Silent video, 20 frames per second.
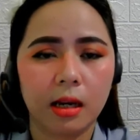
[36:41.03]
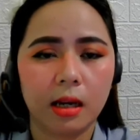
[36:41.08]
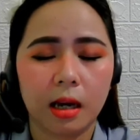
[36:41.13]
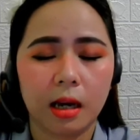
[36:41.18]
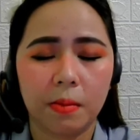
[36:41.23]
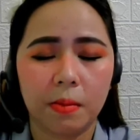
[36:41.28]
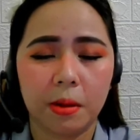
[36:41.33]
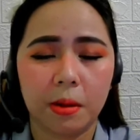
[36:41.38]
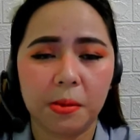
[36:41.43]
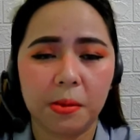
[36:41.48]

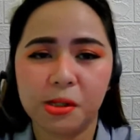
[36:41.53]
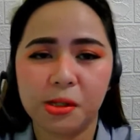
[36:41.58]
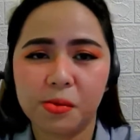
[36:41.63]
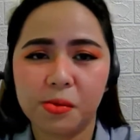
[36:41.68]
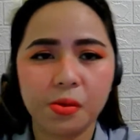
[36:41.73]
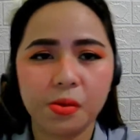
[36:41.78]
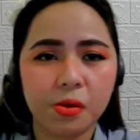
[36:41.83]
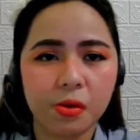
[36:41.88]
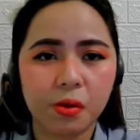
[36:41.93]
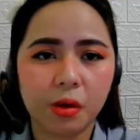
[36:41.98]
and maybe
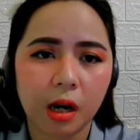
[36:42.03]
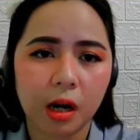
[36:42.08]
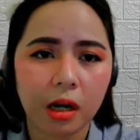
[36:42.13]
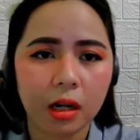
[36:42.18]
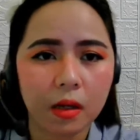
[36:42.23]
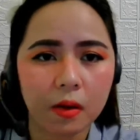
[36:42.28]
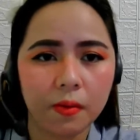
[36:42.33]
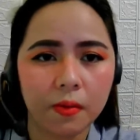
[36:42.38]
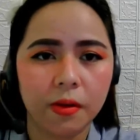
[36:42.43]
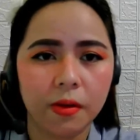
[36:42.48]

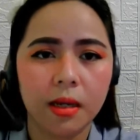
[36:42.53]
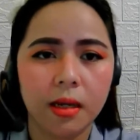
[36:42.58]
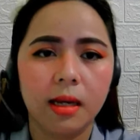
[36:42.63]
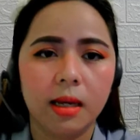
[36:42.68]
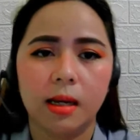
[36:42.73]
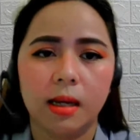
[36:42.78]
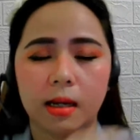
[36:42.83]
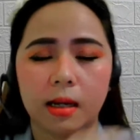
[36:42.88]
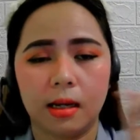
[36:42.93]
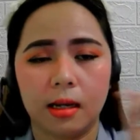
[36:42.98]
subscribe.
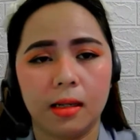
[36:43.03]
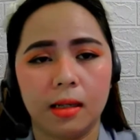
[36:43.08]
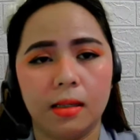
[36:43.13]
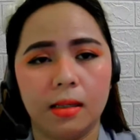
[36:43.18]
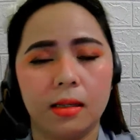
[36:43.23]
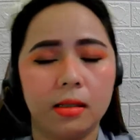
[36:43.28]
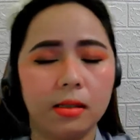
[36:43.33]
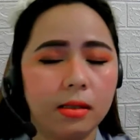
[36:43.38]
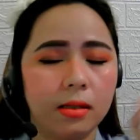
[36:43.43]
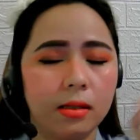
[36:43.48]
Click
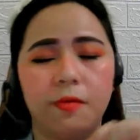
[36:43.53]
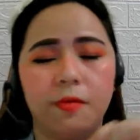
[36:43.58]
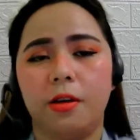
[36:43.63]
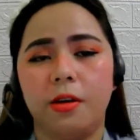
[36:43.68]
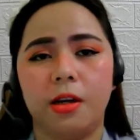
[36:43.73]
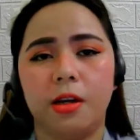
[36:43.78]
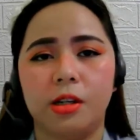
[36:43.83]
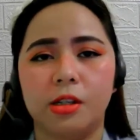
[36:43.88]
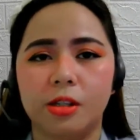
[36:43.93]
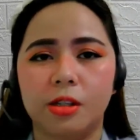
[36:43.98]
the
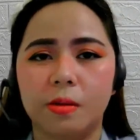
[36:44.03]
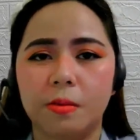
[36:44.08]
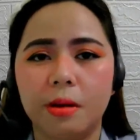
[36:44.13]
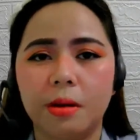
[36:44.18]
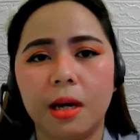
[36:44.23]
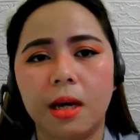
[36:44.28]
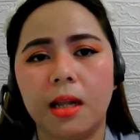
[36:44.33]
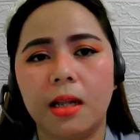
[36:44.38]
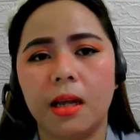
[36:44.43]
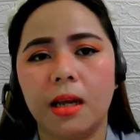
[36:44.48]
notification
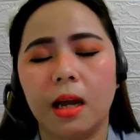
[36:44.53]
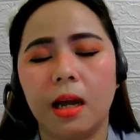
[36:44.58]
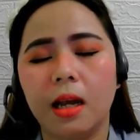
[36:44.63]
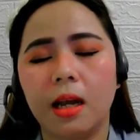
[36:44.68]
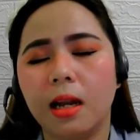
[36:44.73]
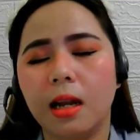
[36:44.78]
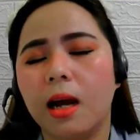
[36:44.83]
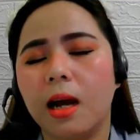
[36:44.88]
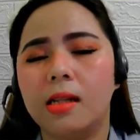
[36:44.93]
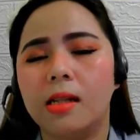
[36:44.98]
bell,
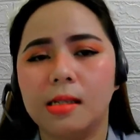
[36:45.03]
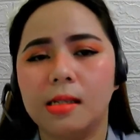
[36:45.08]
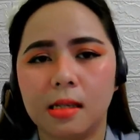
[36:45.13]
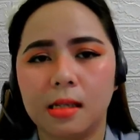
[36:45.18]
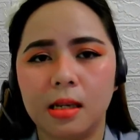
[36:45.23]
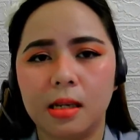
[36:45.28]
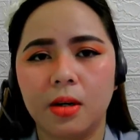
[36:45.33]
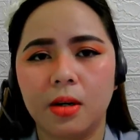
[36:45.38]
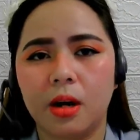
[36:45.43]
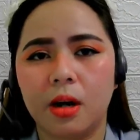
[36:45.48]
and I'll
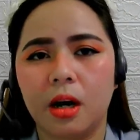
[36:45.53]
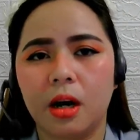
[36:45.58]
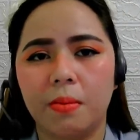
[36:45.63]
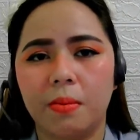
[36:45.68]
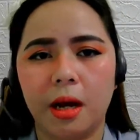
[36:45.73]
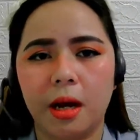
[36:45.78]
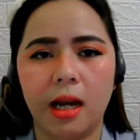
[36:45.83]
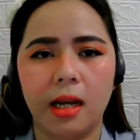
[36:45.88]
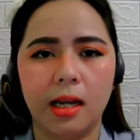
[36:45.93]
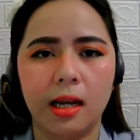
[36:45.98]
see you
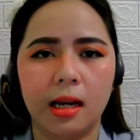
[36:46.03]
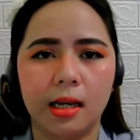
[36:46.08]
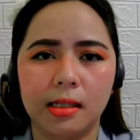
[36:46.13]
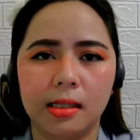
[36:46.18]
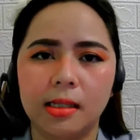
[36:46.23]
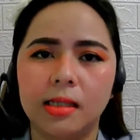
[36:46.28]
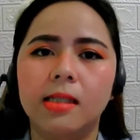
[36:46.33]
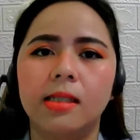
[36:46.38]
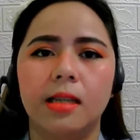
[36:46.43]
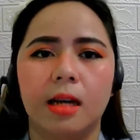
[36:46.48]
on my next
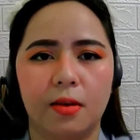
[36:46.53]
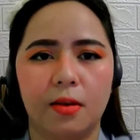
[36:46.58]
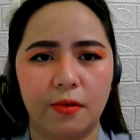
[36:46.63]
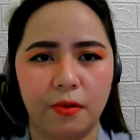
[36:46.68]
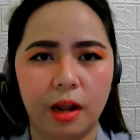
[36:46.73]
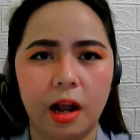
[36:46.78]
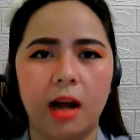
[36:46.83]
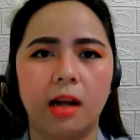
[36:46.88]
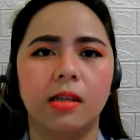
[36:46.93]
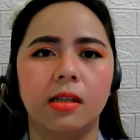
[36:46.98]
sit down
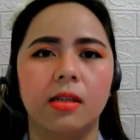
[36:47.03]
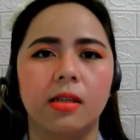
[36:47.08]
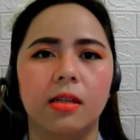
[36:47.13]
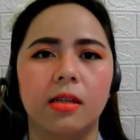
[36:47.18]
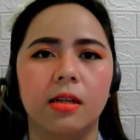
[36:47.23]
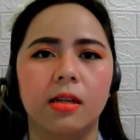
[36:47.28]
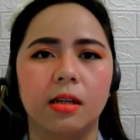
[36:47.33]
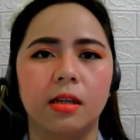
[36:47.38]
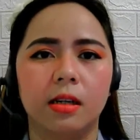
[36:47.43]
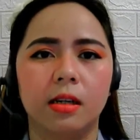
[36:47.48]
vlog.
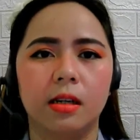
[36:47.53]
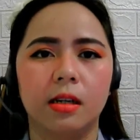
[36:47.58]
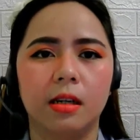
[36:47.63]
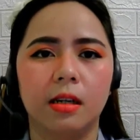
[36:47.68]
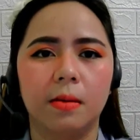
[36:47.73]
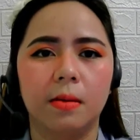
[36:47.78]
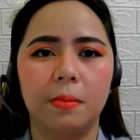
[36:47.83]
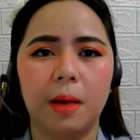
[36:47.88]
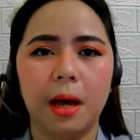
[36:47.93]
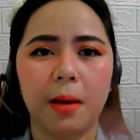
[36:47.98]

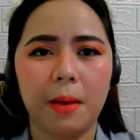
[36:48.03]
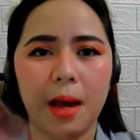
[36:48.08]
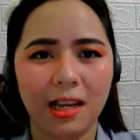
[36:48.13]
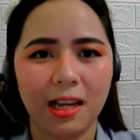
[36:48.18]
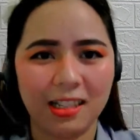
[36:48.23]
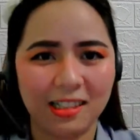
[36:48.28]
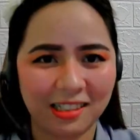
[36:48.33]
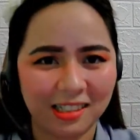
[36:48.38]
Bye bye.